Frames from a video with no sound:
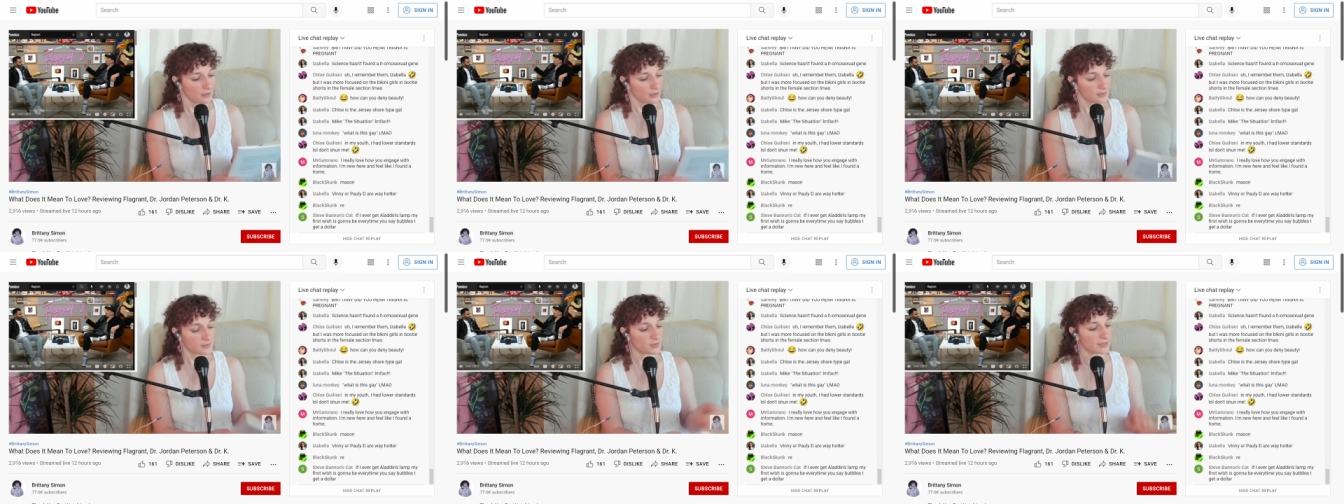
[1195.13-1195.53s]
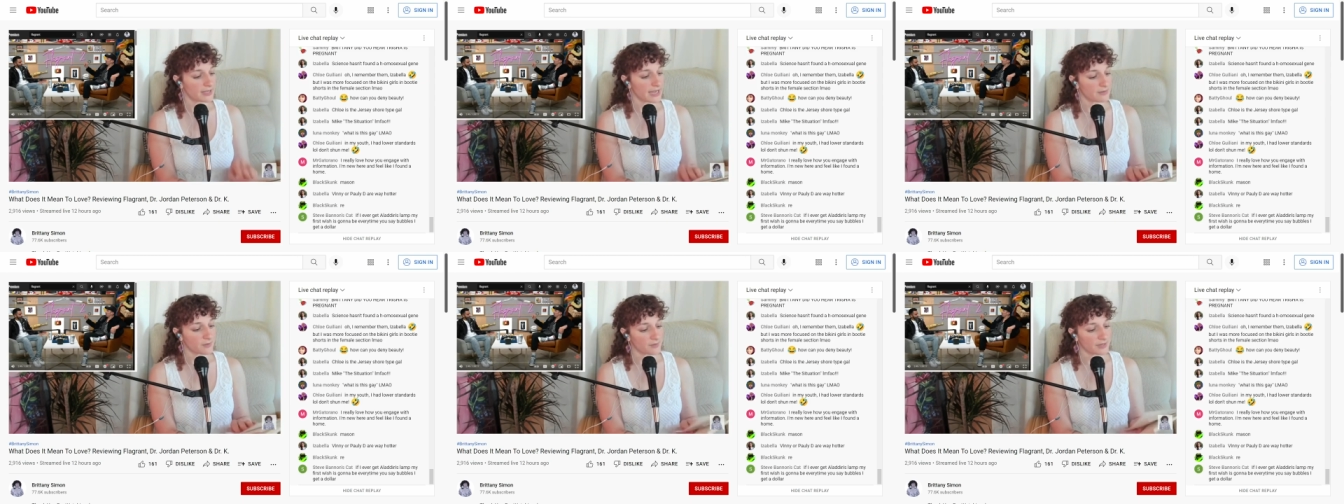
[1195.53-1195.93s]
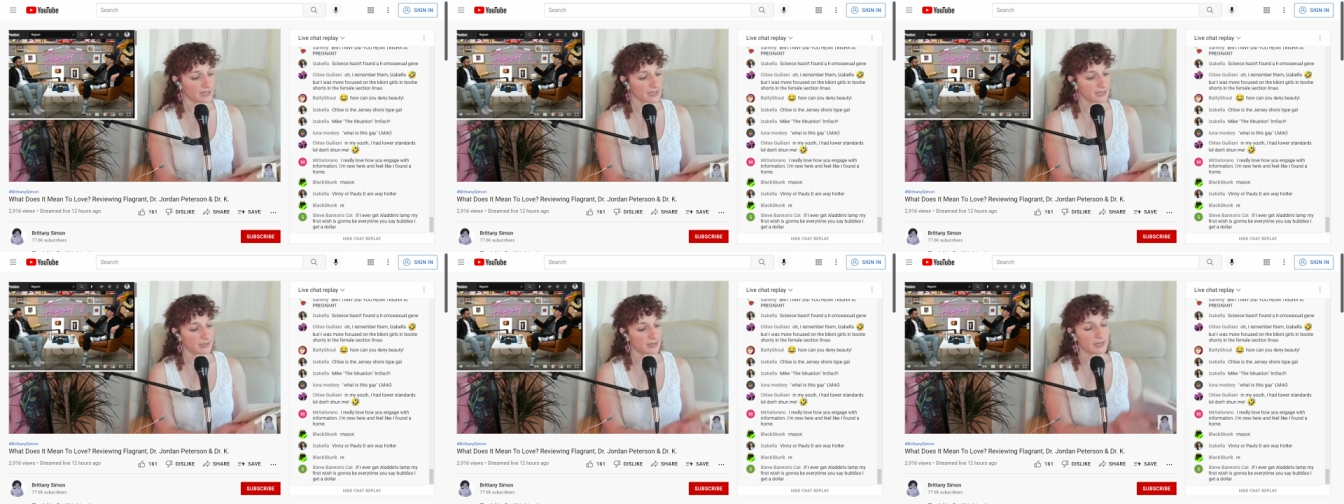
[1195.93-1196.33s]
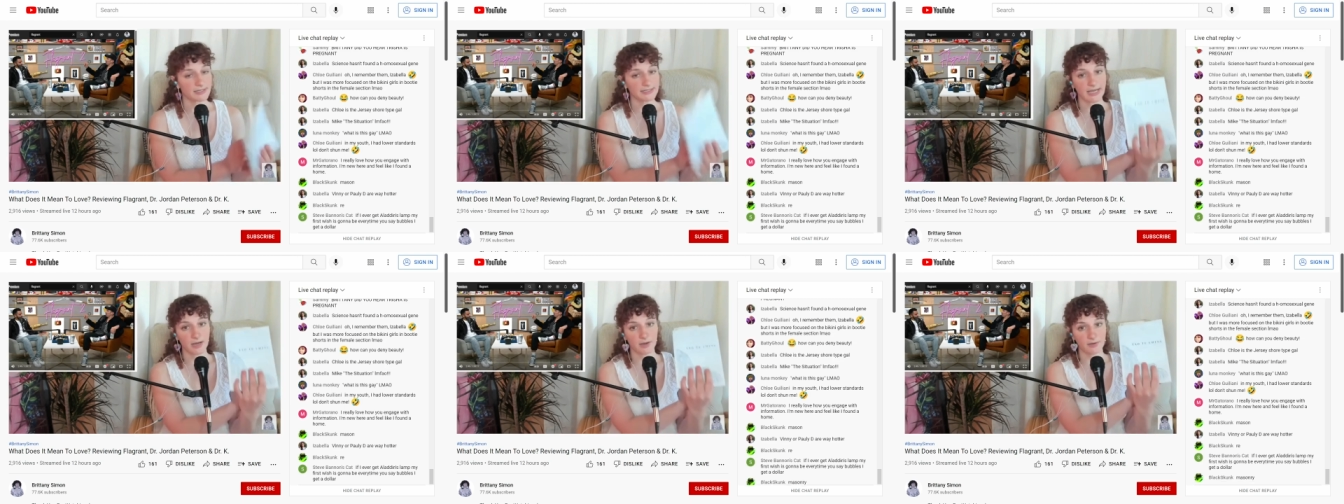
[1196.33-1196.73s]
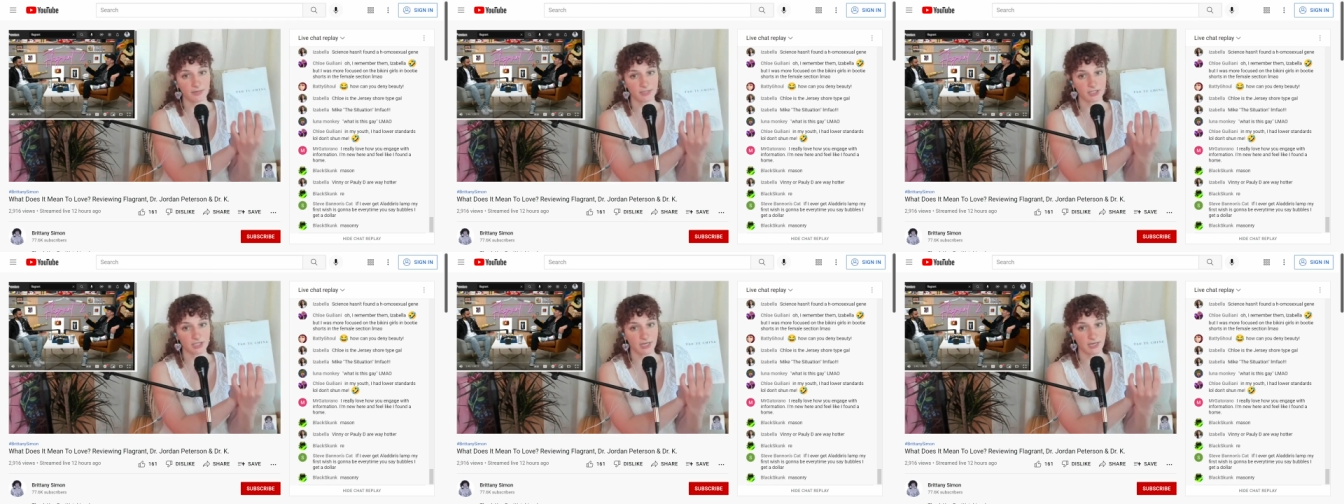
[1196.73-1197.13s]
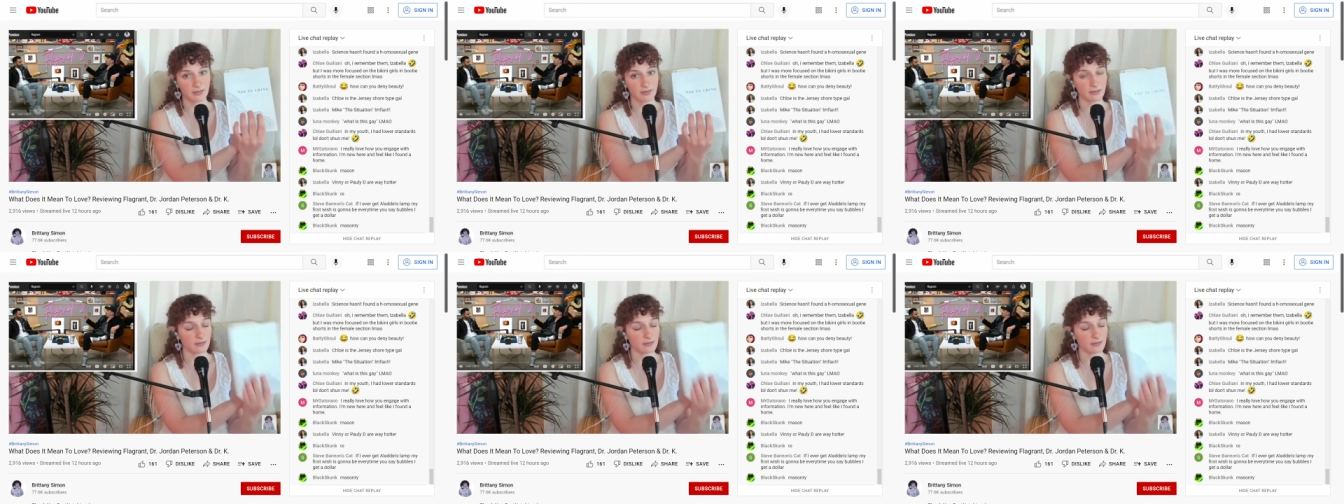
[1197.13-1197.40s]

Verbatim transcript: So again, we're reading Tao Te Ching.